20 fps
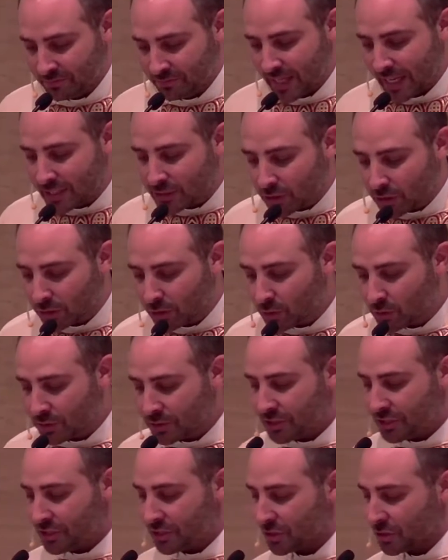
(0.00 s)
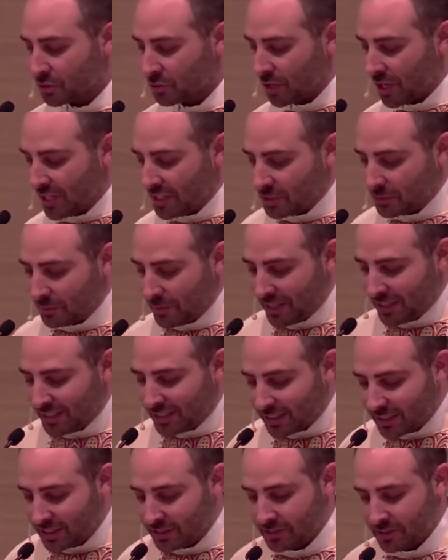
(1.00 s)
as our Lord Jesus Christ made
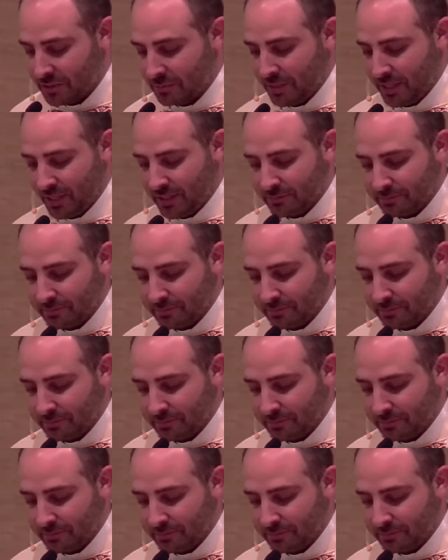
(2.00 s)
clear to me,